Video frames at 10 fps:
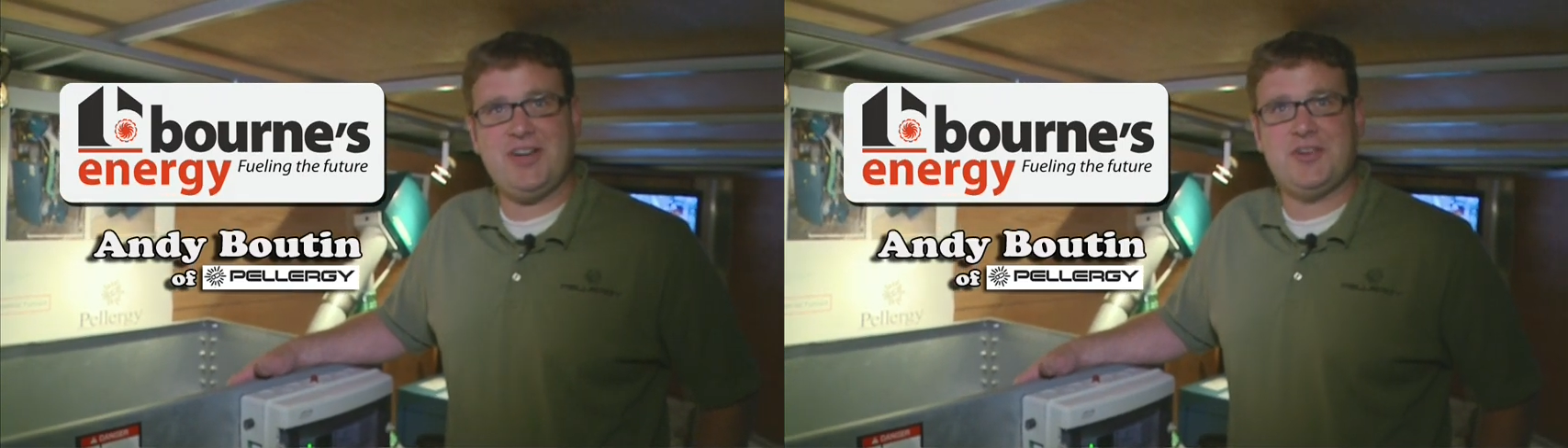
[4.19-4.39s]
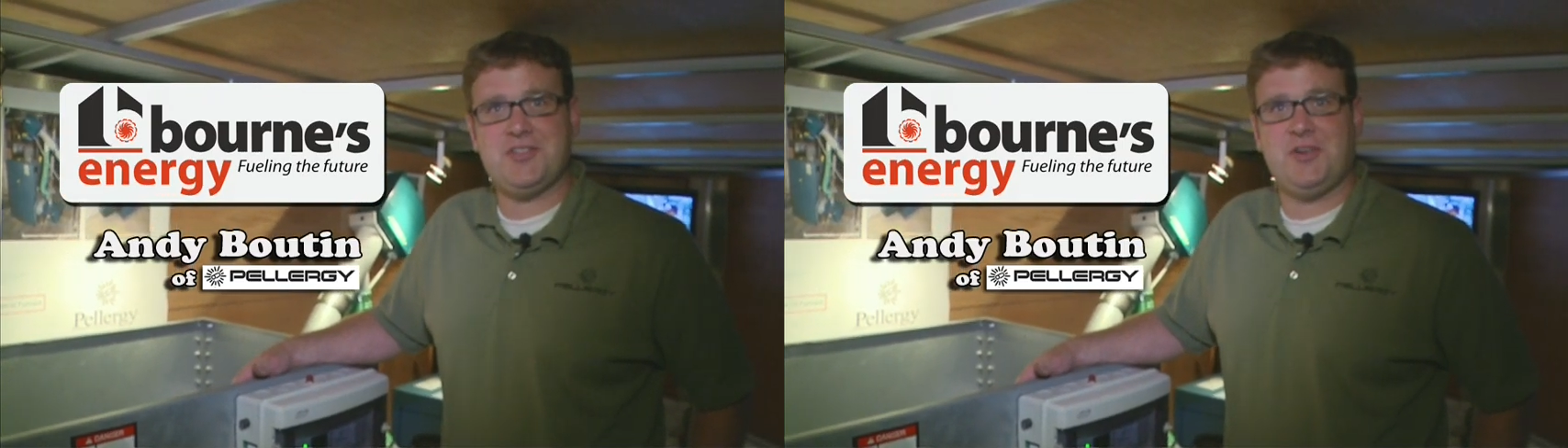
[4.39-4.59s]

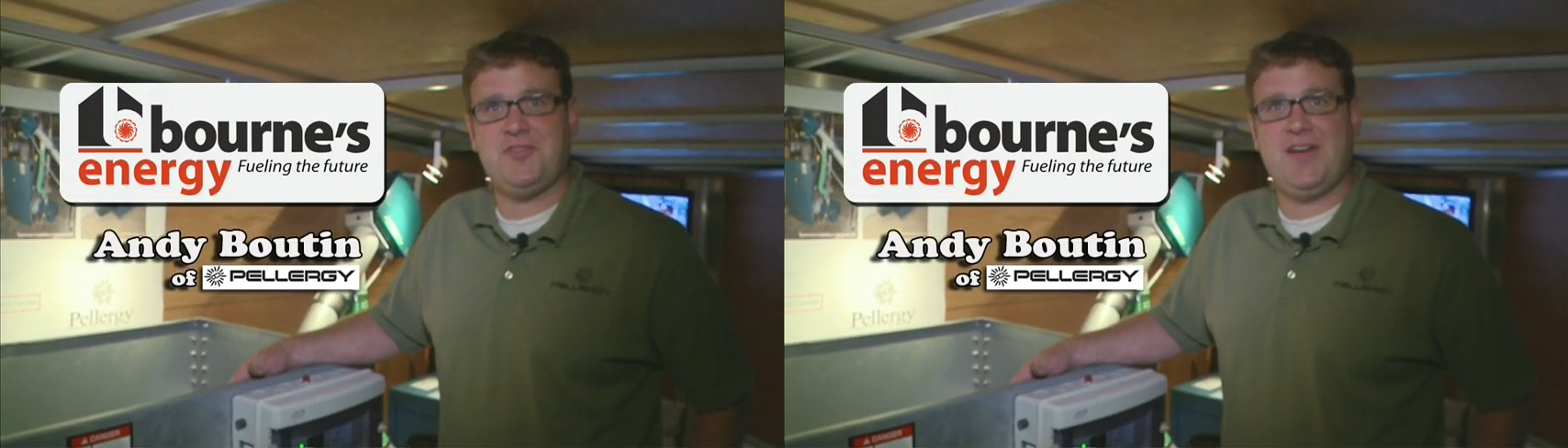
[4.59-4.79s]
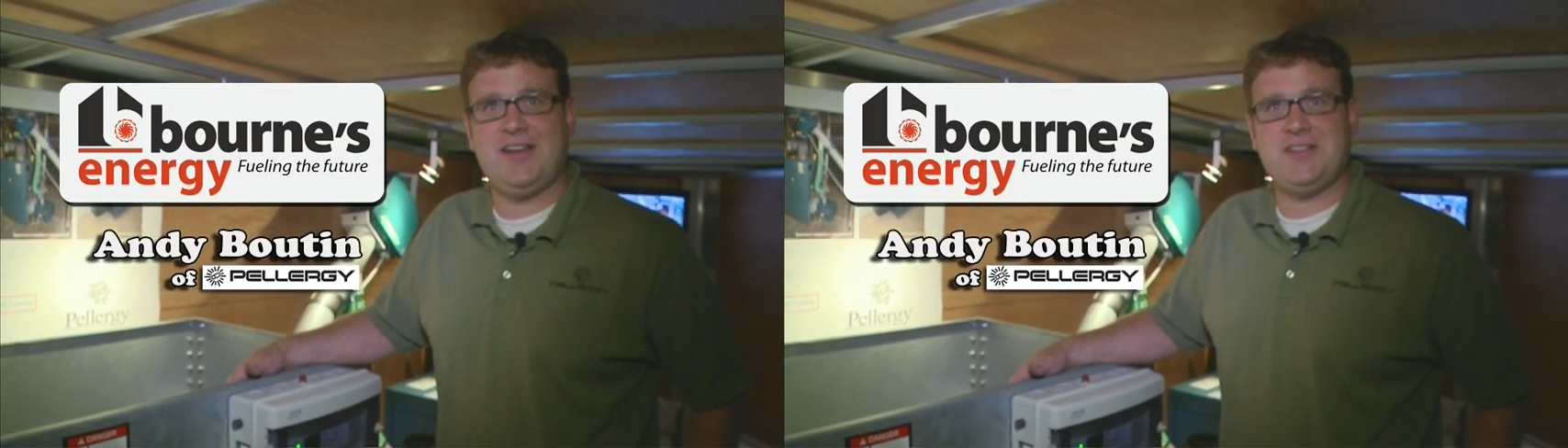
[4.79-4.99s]
our
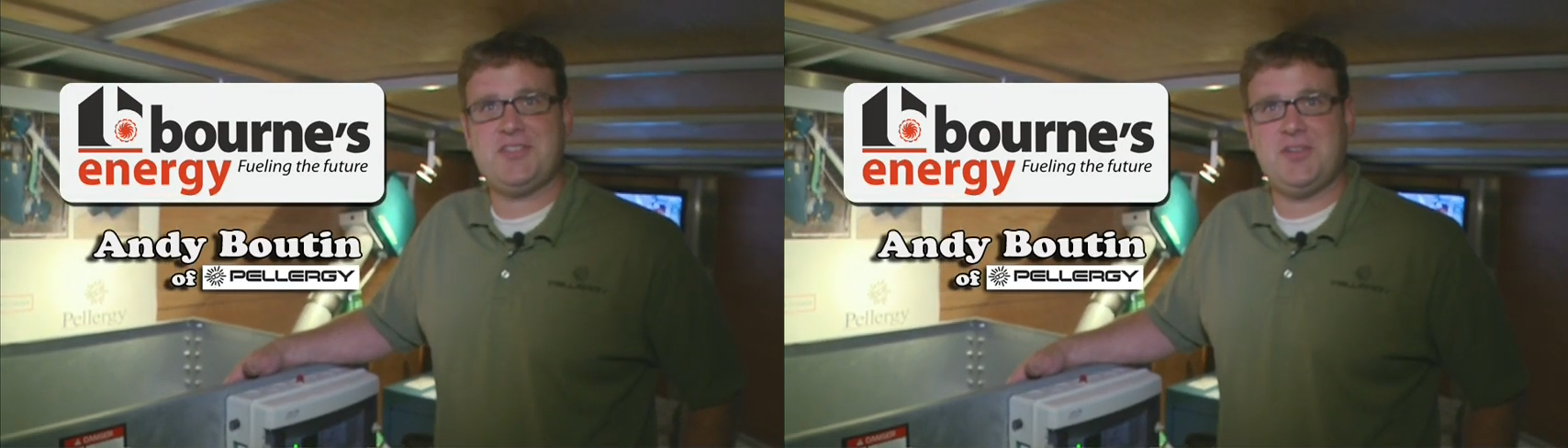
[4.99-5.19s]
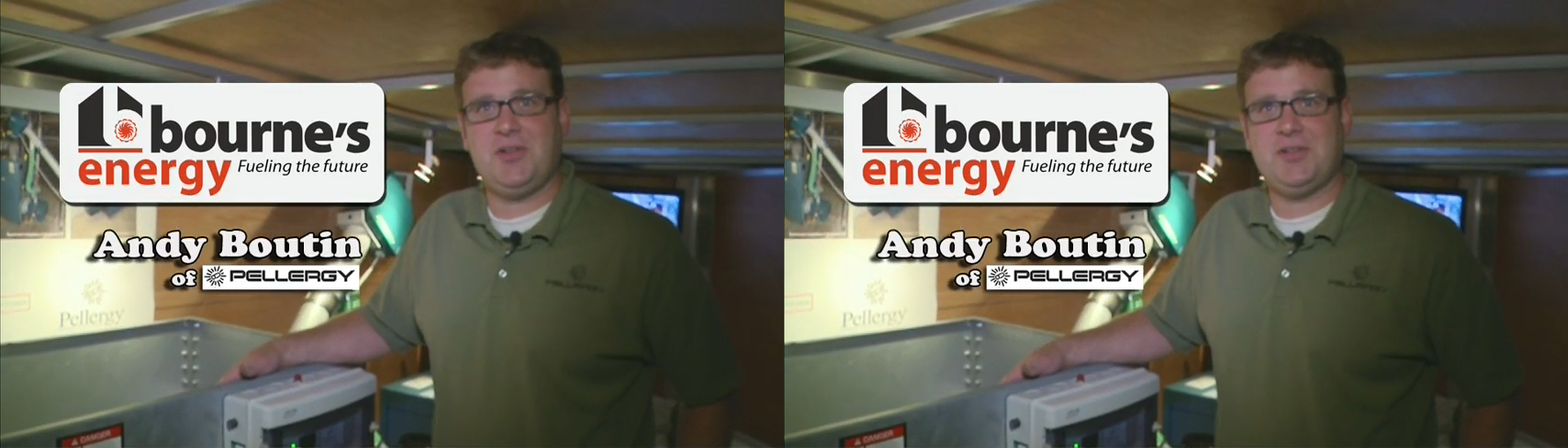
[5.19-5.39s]
certified
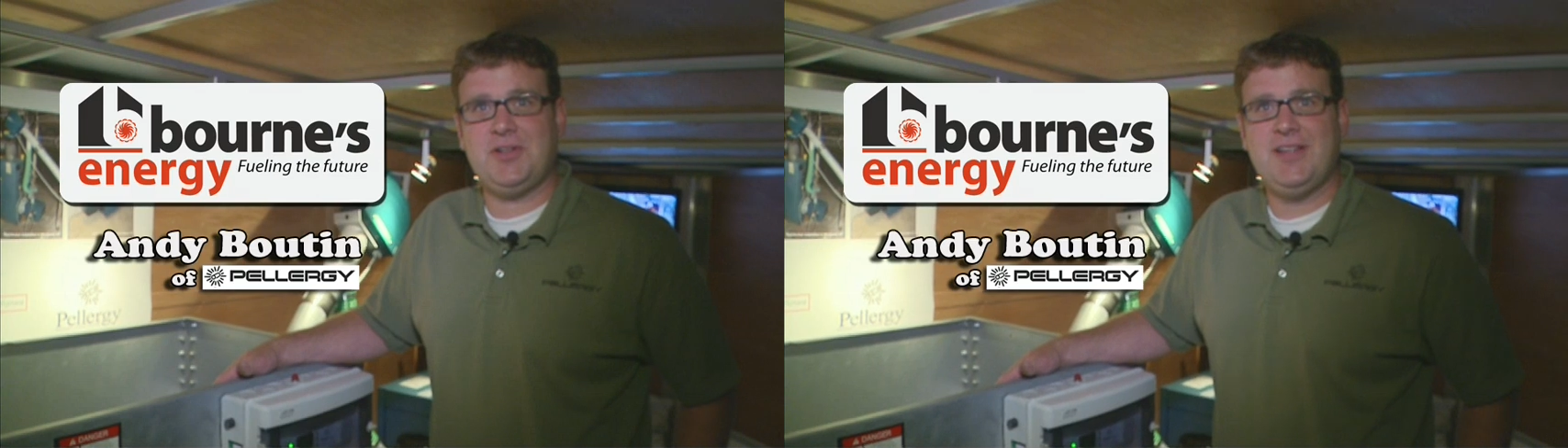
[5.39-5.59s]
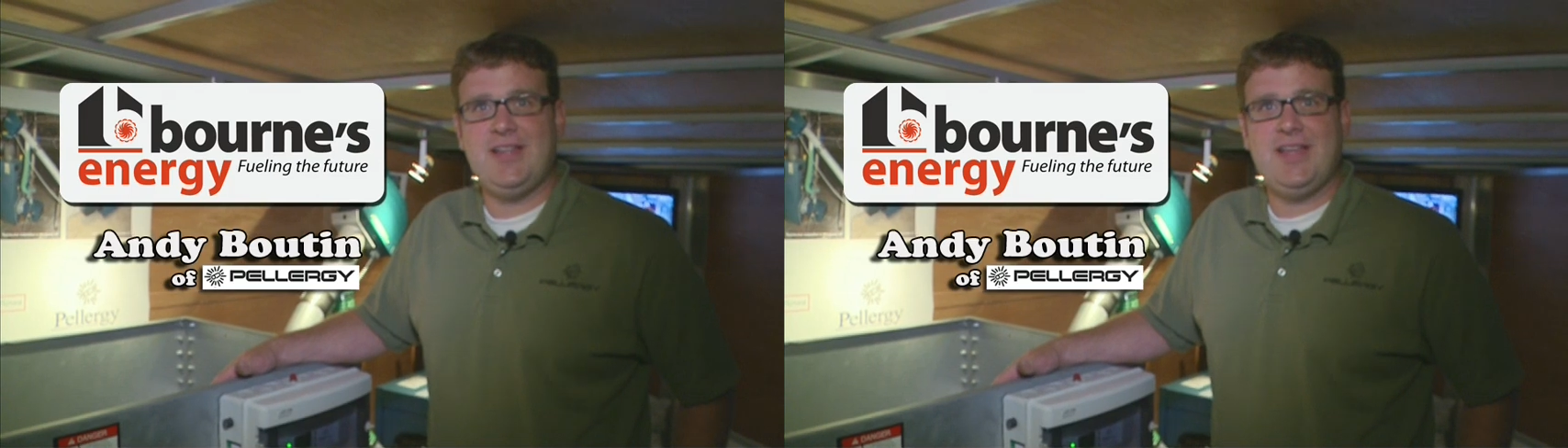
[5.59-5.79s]
installer,